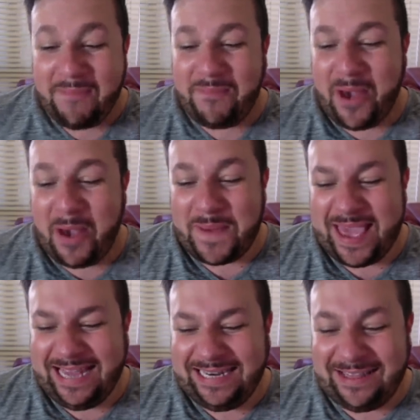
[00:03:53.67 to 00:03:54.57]

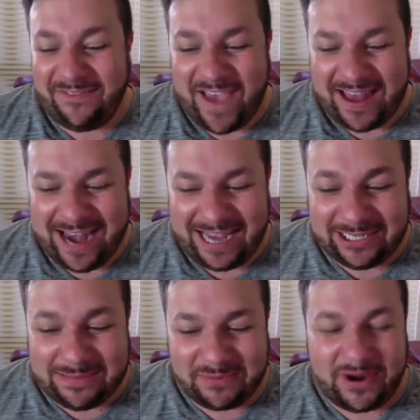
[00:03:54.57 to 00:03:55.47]
Burping into the
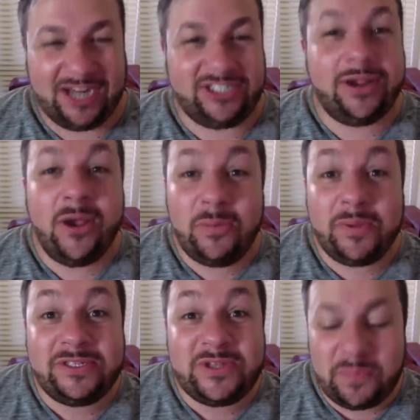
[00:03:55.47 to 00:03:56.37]
foundation brush
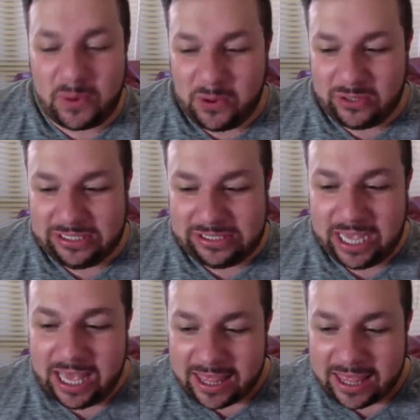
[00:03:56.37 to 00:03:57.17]
opens the pores.